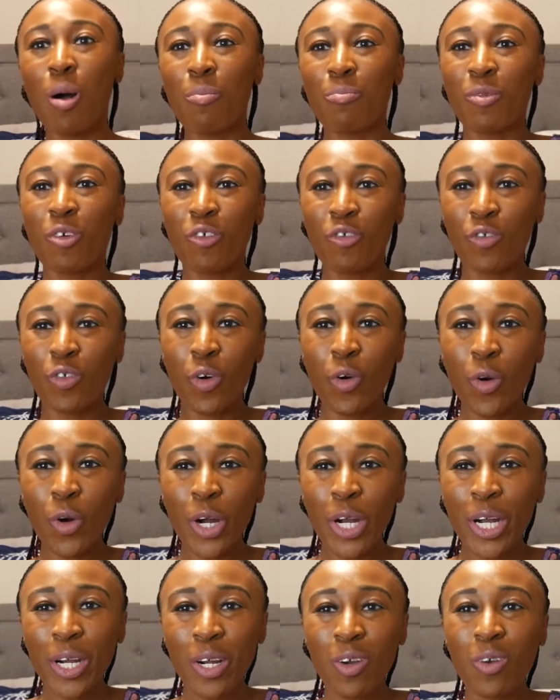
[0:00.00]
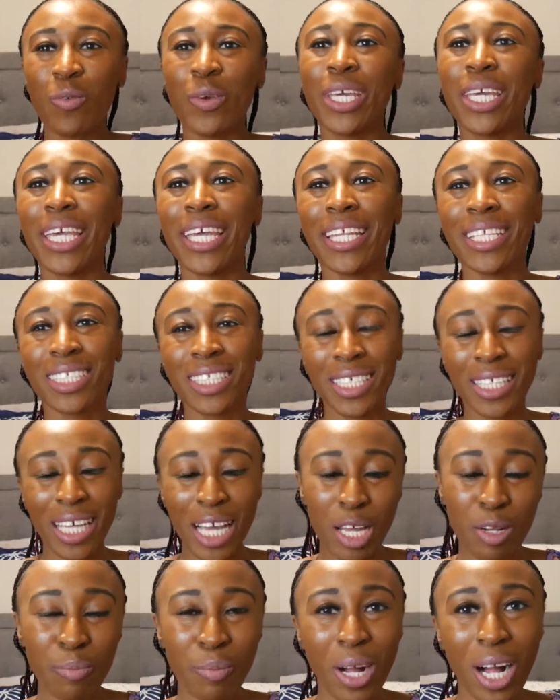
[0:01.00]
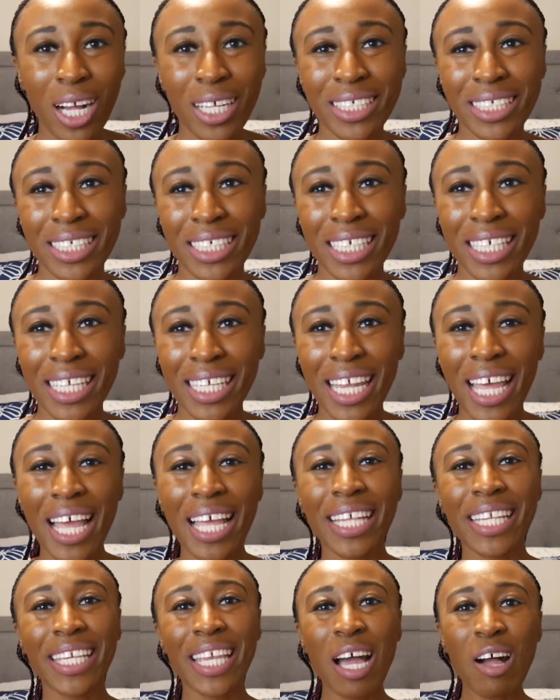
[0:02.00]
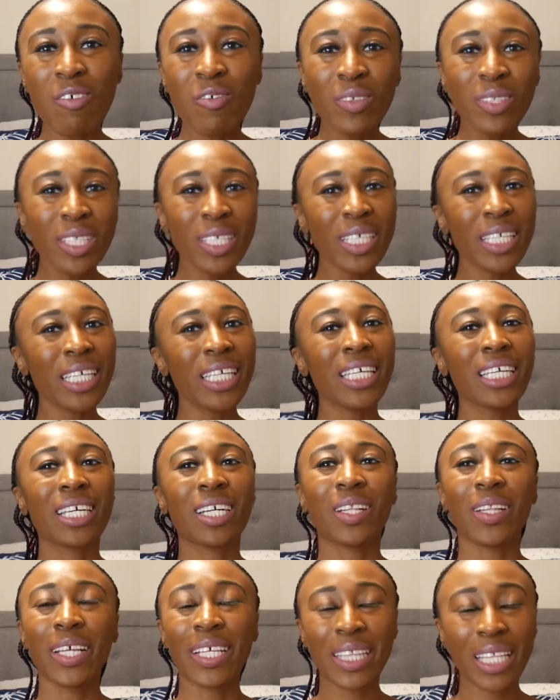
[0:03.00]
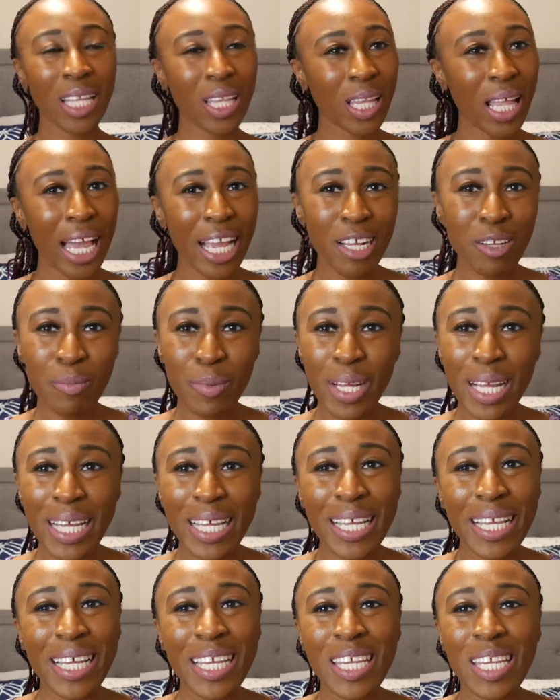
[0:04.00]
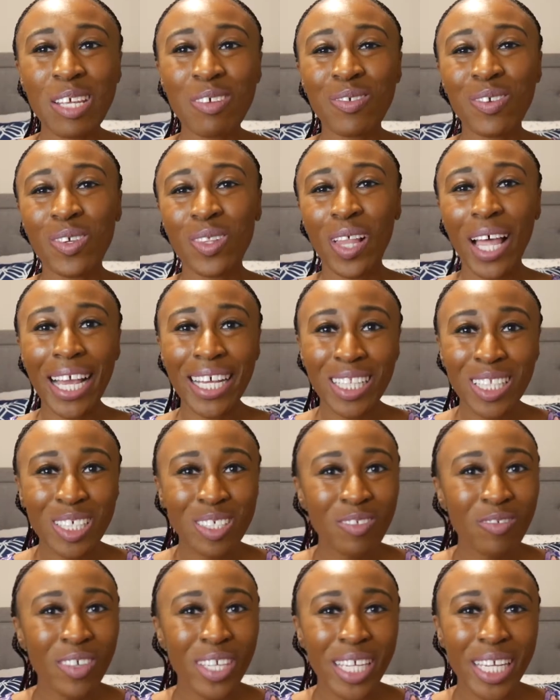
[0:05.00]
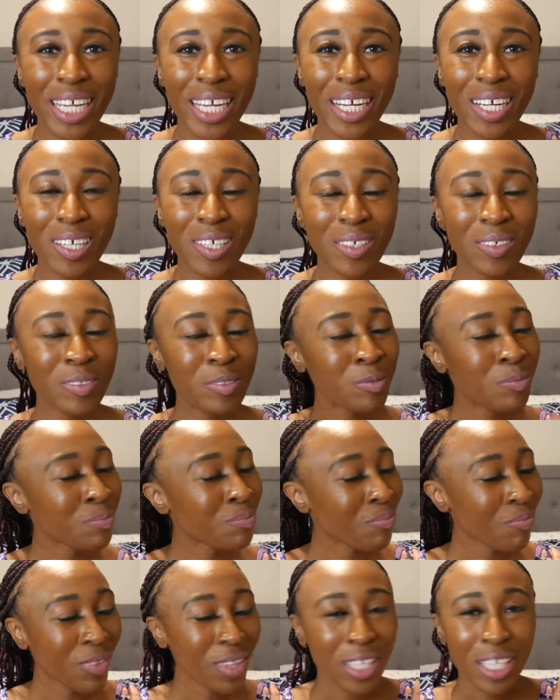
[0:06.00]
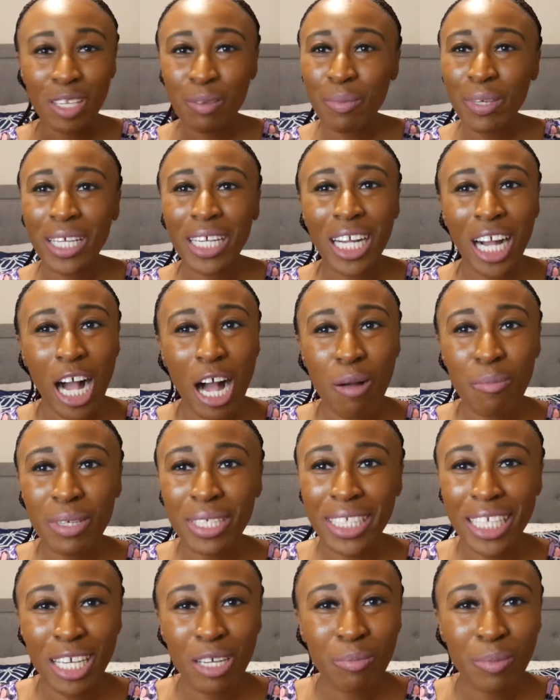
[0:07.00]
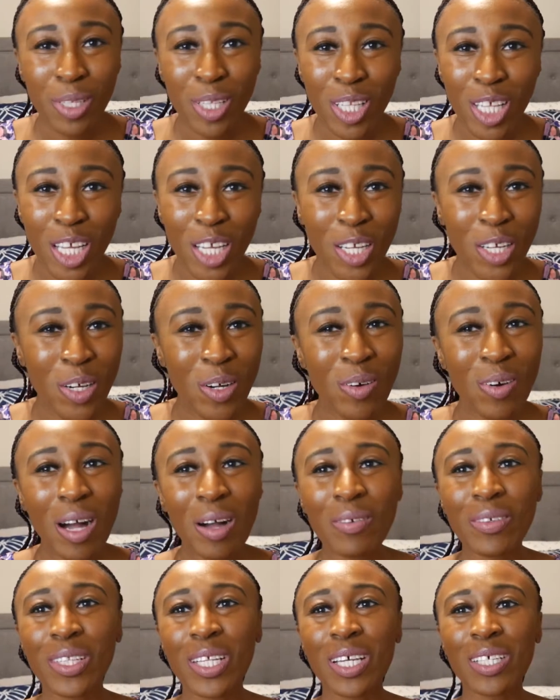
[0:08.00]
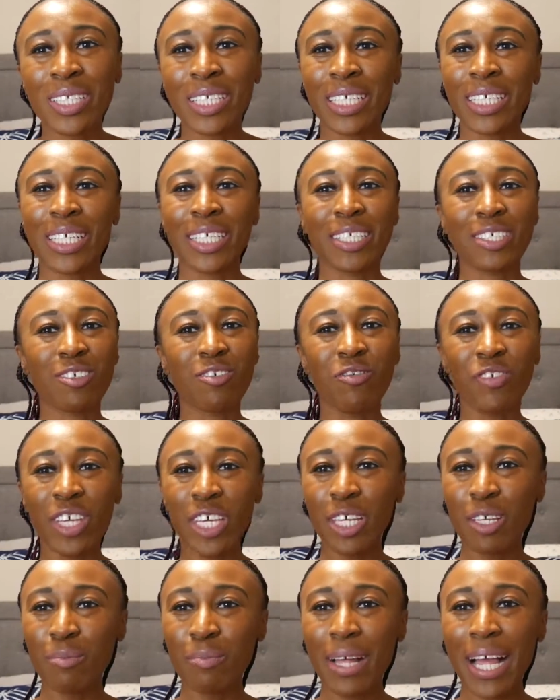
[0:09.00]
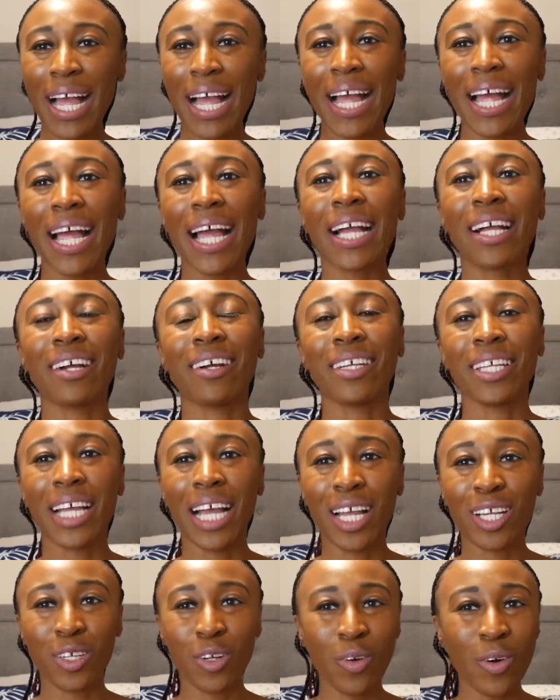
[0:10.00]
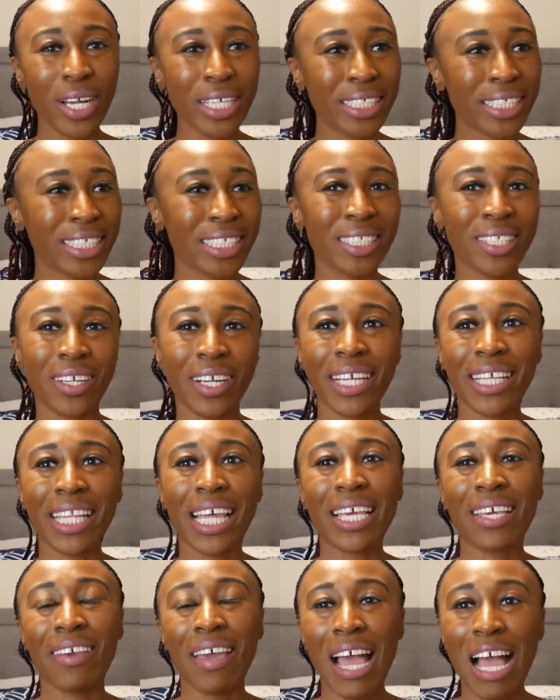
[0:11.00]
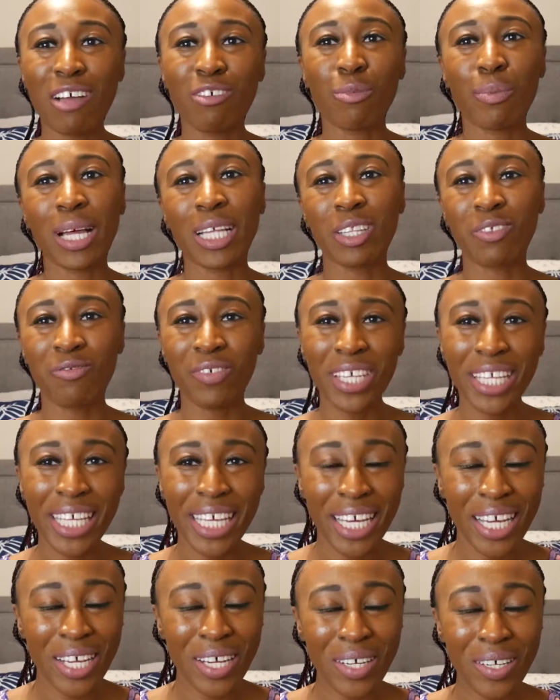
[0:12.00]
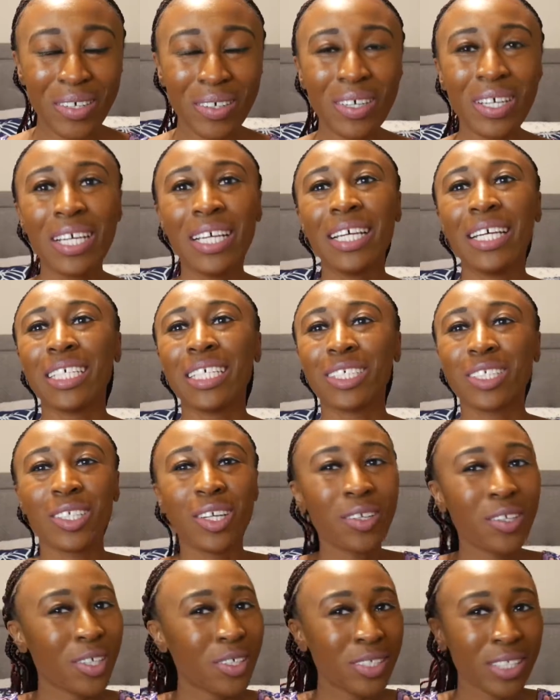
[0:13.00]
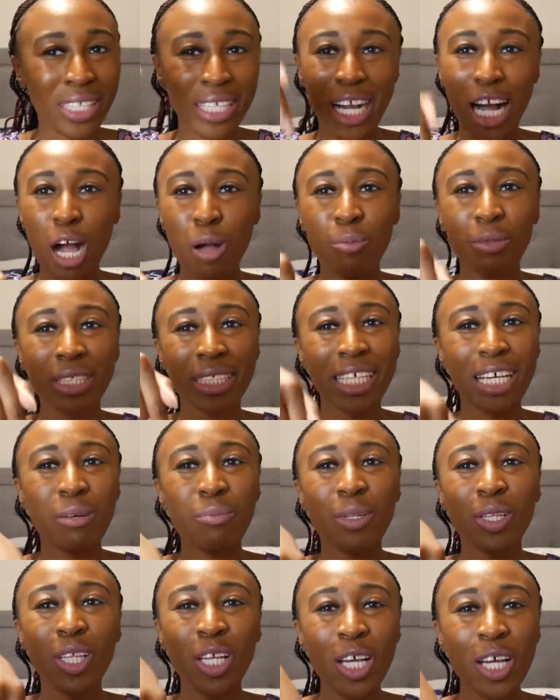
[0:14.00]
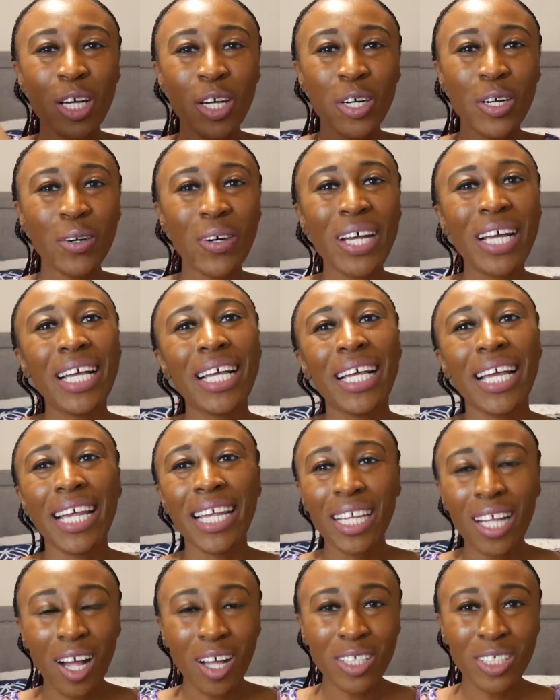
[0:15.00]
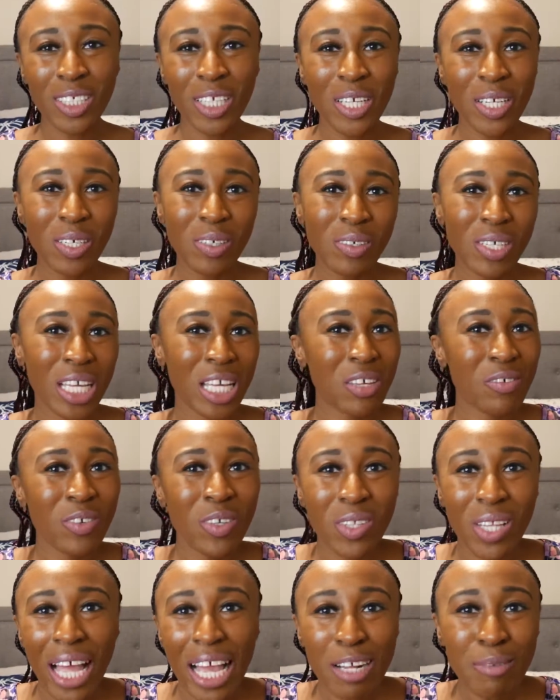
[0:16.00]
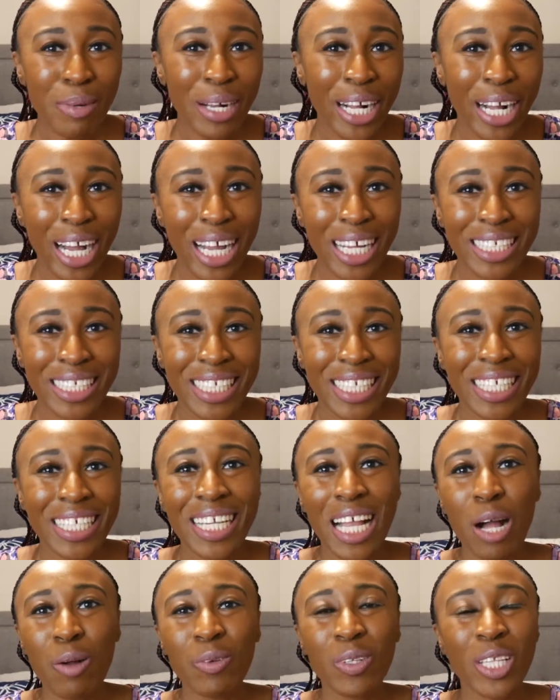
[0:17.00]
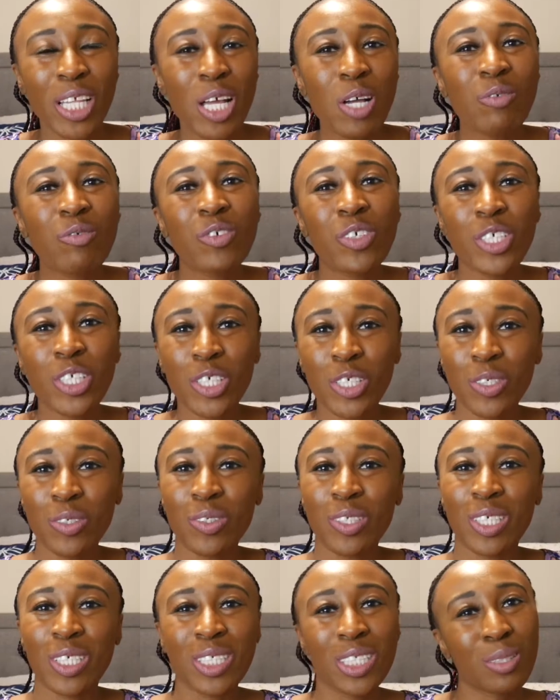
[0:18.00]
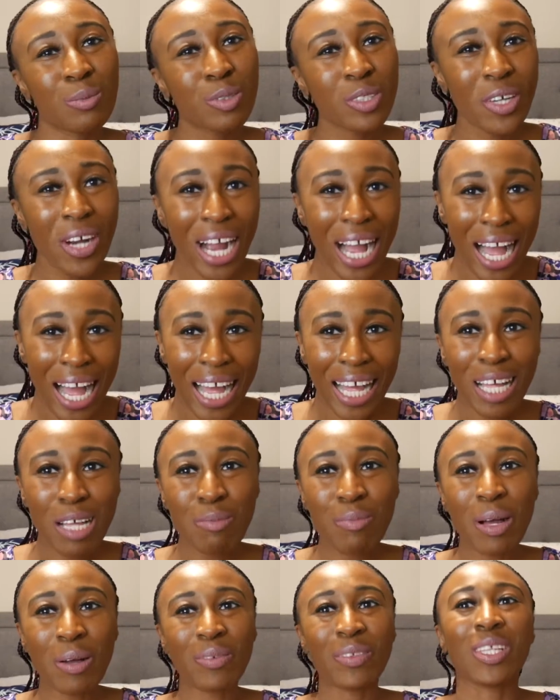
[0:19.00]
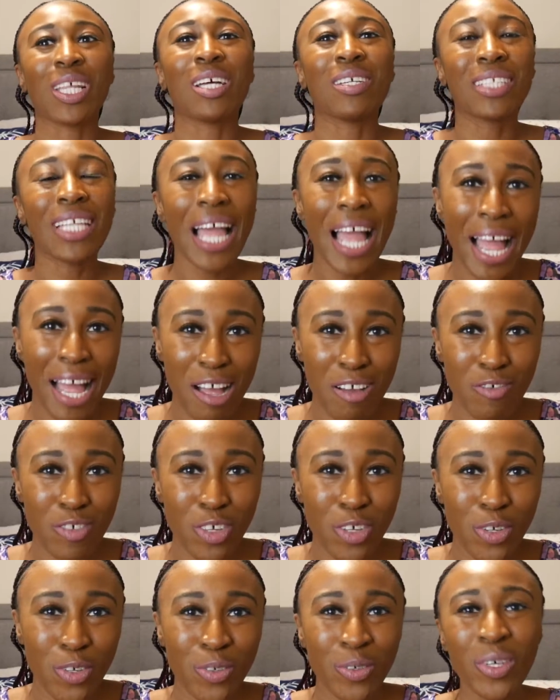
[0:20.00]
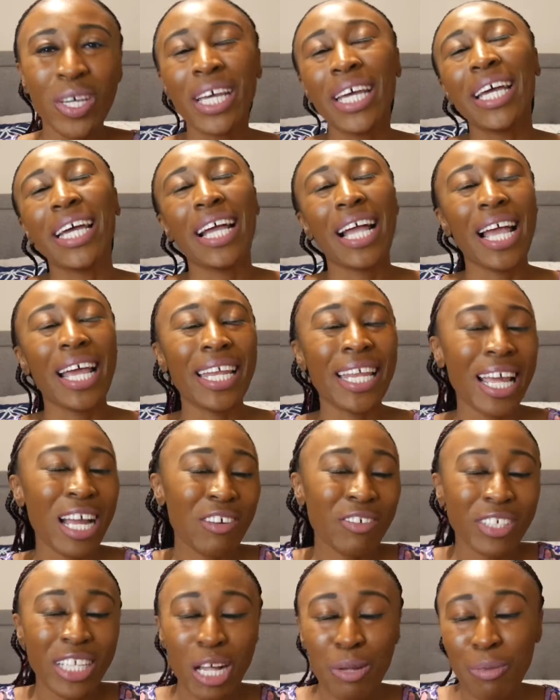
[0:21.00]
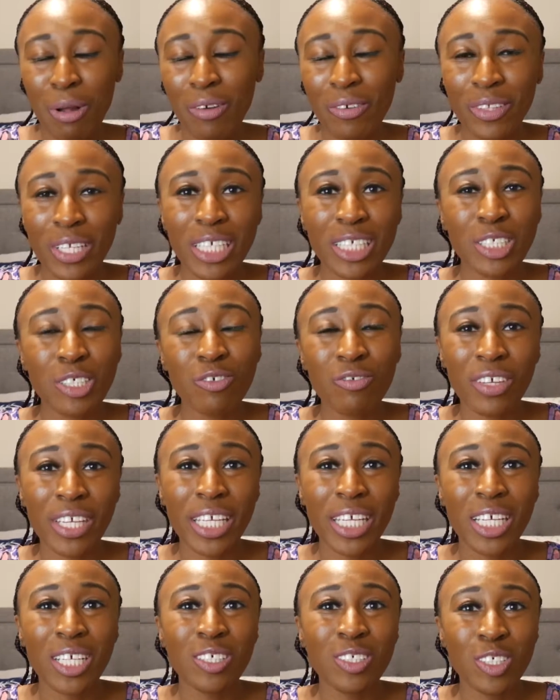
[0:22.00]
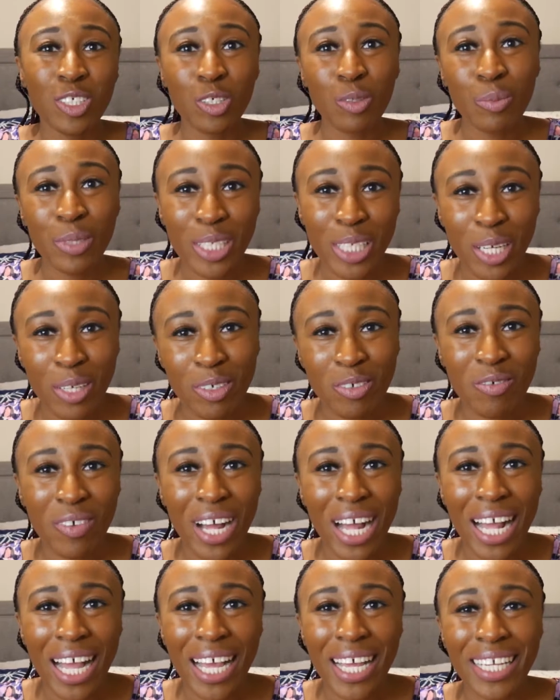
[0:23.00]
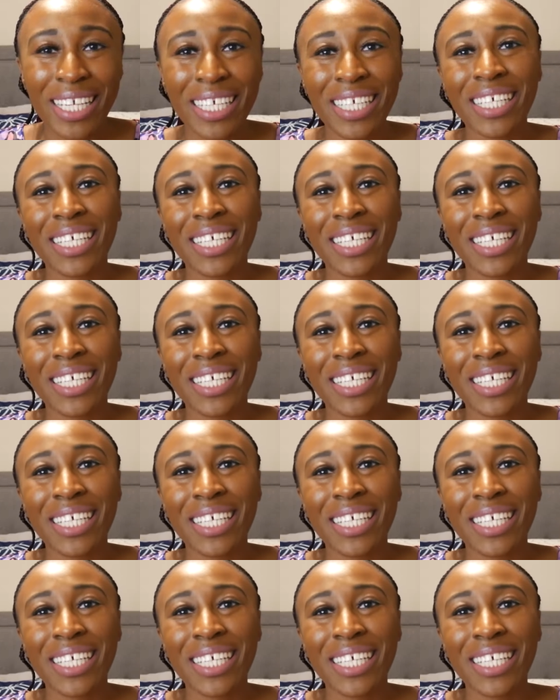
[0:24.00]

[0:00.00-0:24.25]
Before we get into the unboxing, definitely click the like button if you like this video. Leave me a comment down below. I would love to hear your feedback or any kind of questions or anything you have about the video. Throw those in the comments down below. And also, if you like my content, I would love for you to subscribe. I would love to have you. And every time I release new videos, you'll be notified.